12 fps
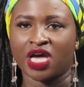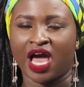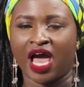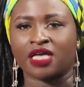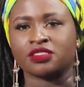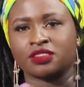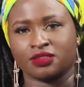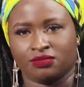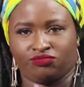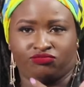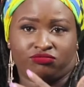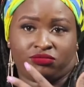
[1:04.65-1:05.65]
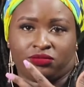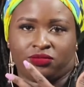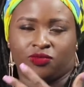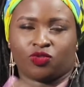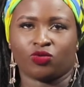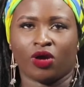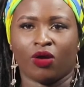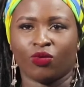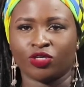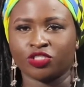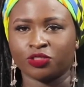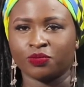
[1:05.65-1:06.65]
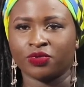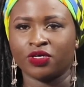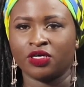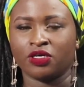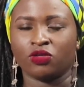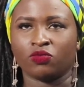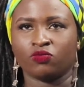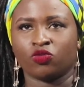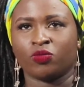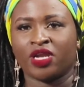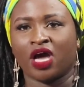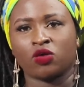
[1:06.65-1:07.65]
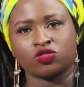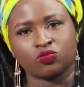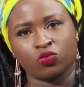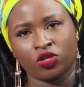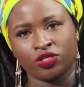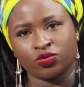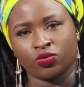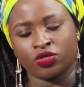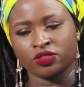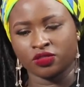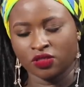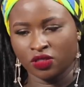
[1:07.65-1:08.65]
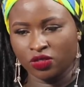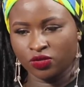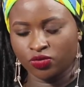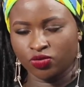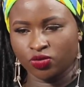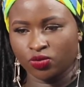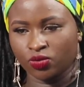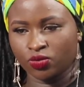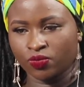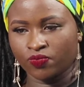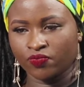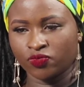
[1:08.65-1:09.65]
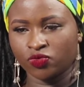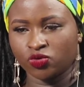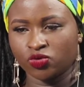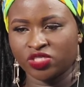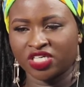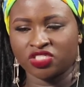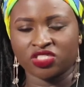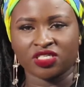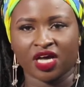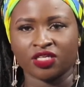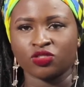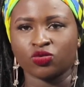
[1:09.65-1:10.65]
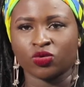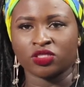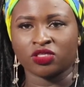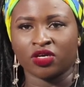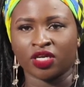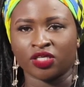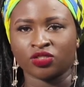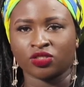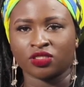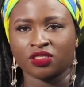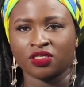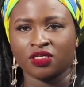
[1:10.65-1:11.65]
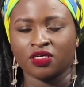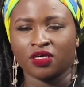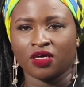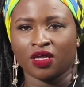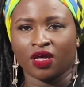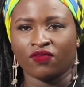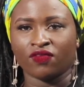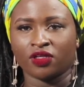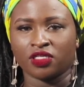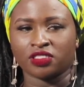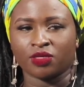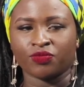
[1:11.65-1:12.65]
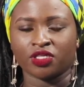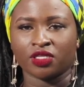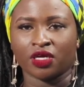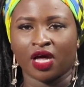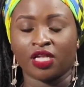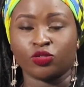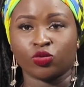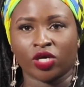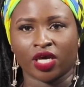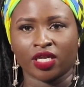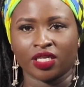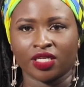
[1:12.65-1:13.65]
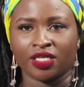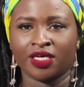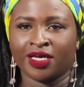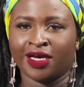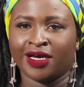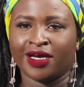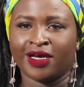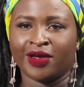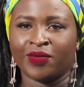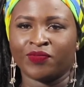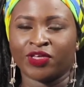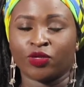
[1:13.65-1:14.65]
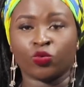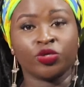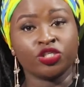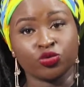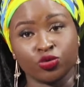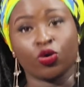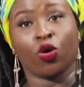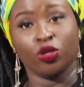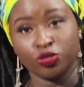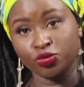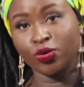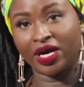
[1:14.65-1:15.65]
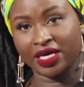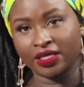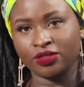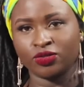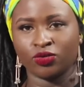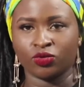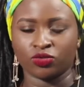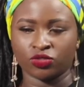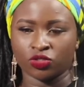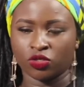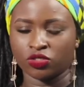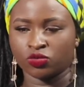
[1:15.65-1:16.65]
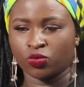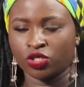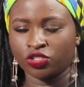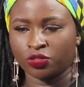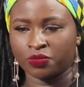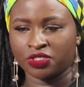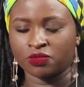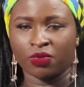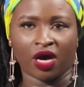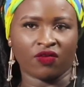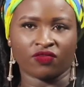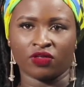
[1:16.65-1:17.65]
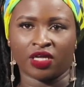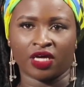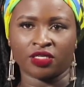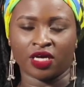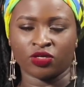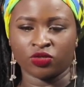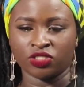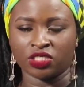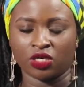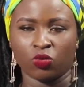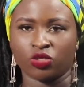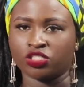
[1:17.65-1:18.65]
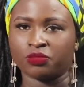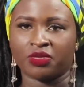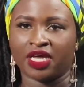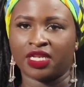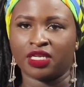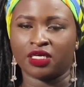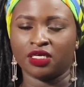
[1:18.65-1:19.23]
us through our worship, no matter how small it was, to touch his heart towards our nation. And I feel it's something that I'll do again. And we should all do it, you know, because worship is powerful. I don't take worship lightly.